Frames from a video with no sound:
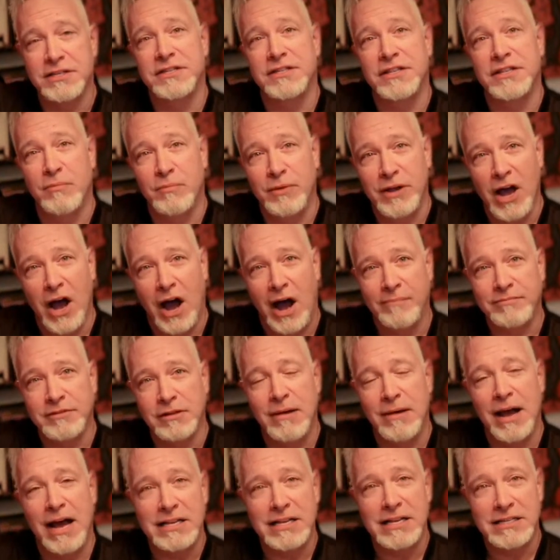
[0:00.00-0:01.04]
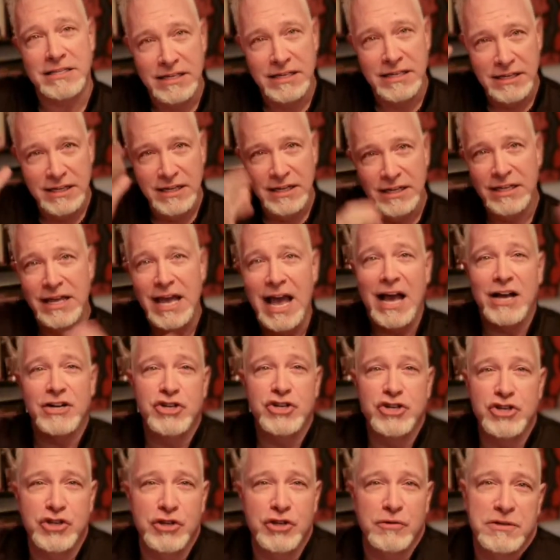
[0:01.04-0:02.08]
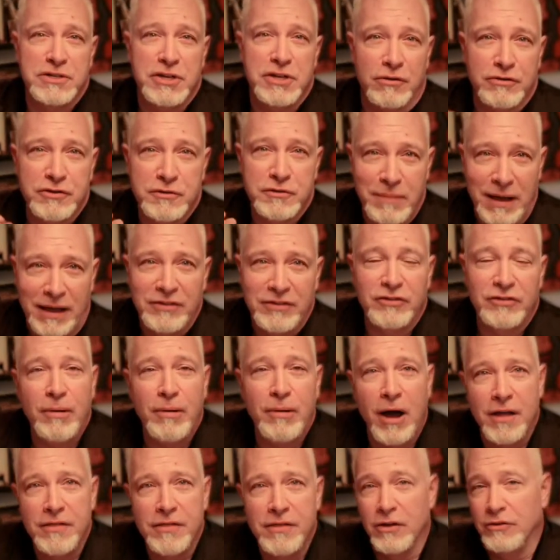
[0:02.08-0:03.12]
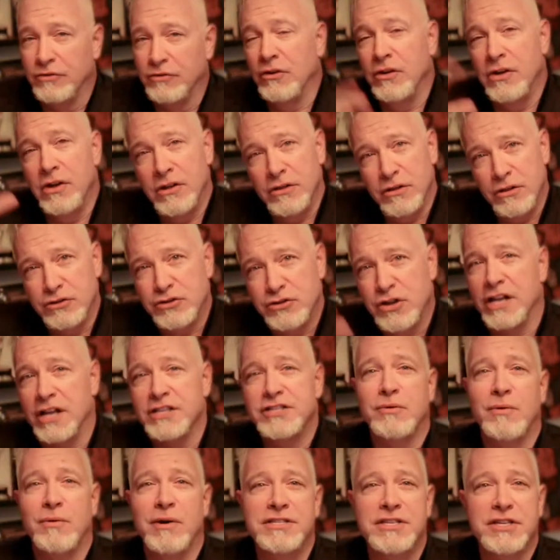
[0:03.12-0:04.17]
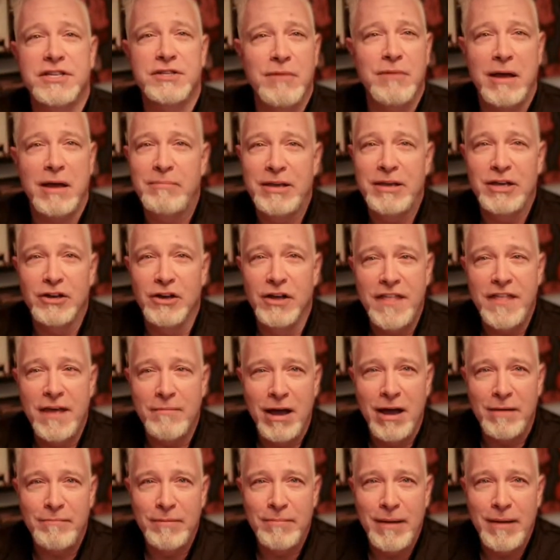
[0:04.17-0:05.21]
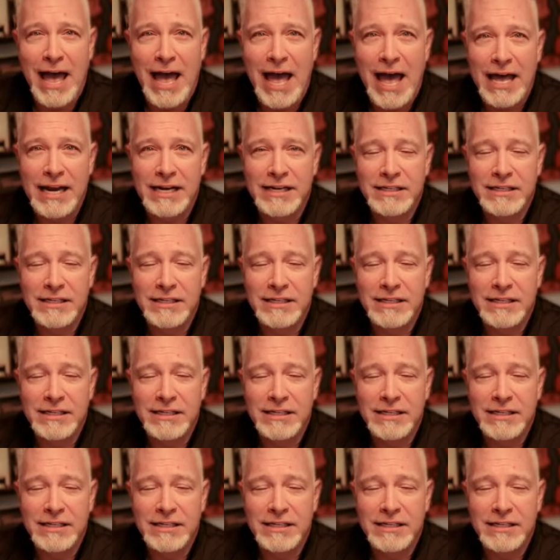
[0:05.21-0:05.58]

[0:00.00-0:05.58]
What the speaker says: and then we optimize the actions and the results based upon those. Those consequences might be good, they might be bad.